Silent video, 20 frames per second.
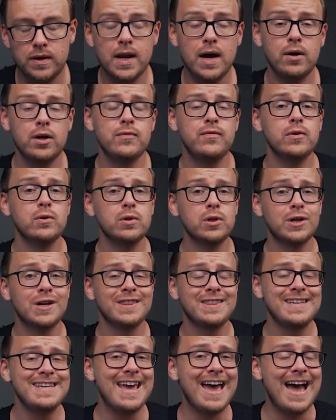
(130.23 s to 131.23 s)
Now, if you look at
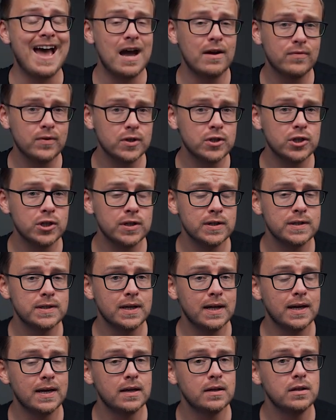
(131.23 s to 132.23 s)
the averages
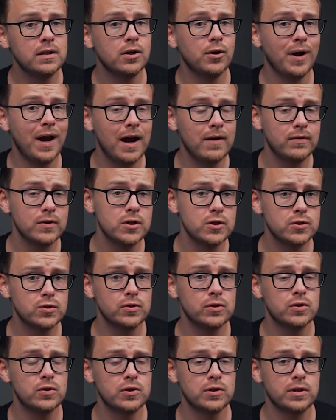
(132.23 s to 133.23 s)
and you know, averages are
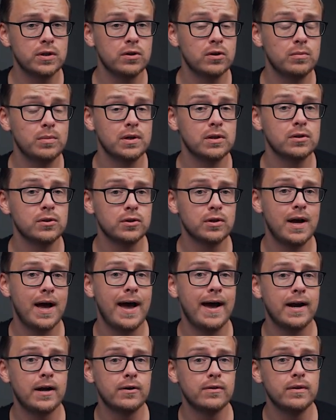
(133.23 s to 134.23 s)
usually gonna be a little
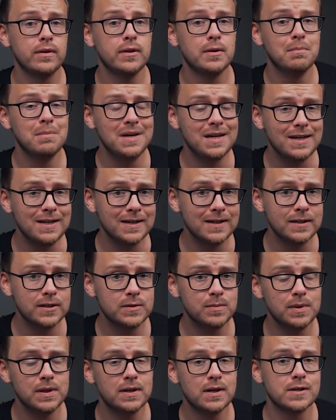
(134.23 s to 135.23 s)
higher than the
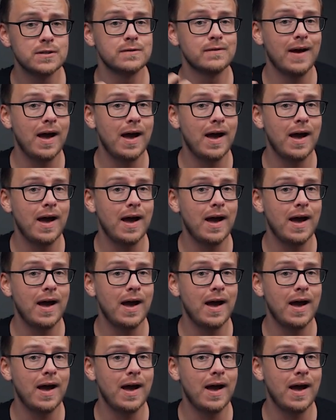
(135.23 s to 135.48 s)
medians because of